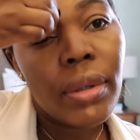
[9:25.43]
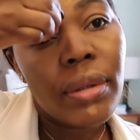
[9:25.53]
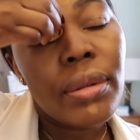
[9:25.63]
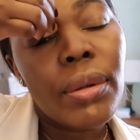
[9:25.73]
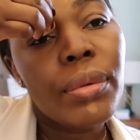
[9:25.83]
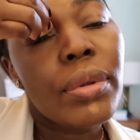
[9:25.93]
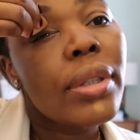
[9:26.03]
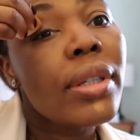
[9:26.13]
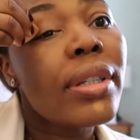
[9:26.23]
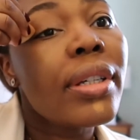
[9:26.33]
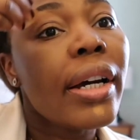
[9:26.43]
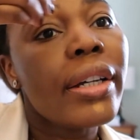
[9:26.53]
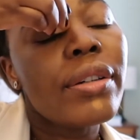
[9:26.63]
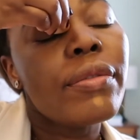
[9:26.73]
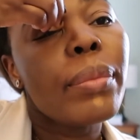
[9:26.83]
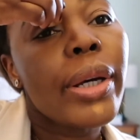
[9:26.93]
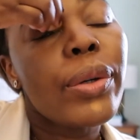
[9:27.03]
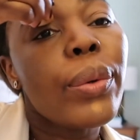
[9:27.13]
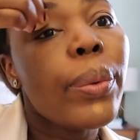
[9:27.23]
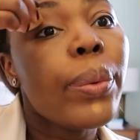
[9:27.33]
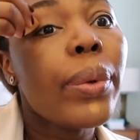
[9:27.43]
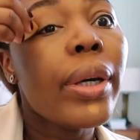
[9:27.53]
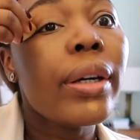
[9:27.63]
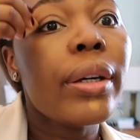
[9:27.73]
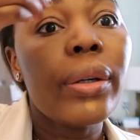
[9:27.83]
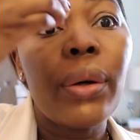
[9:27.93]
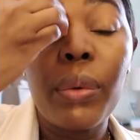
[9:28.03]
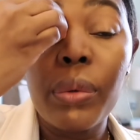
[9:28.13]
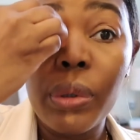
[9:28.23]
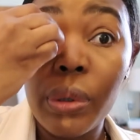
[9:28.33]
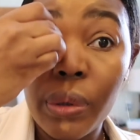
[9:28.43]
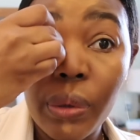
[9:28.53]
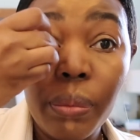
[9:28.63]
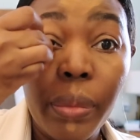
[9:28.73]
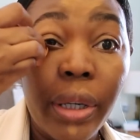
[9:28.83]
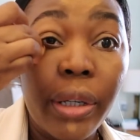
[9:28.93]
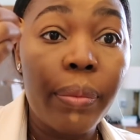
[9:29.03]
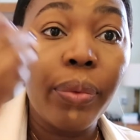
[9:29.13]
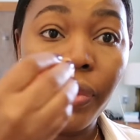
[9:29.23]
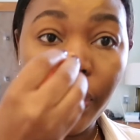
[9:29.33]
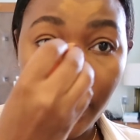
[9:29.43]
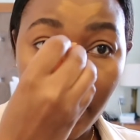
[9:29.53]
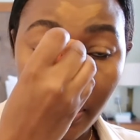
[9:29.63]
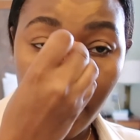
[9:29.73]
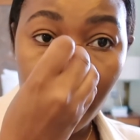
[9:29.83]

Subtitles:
So this is kind of my quick go-to makeup routine.